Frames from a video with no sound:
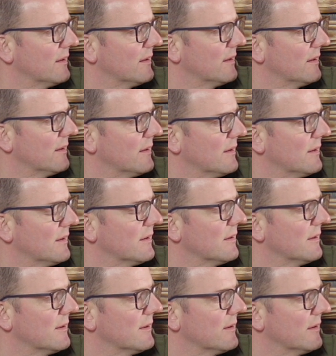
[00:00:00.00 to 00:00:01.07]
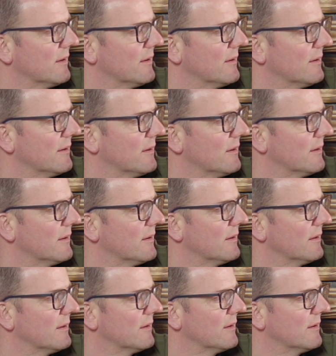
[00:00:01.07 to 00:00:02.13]

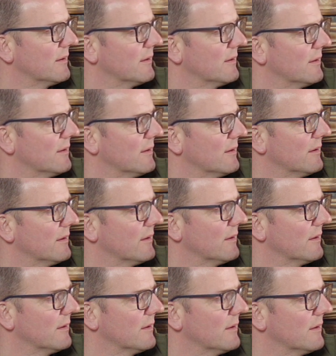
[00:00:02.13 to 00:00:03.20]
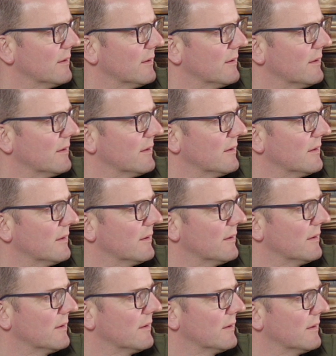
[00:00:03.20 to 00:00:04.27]

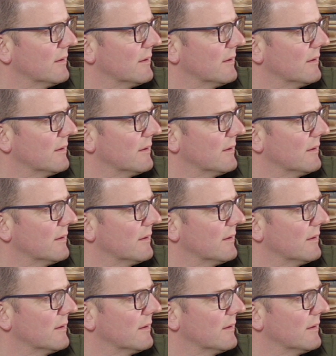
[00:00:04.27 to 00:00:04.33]
No words are spoken by the person on screen.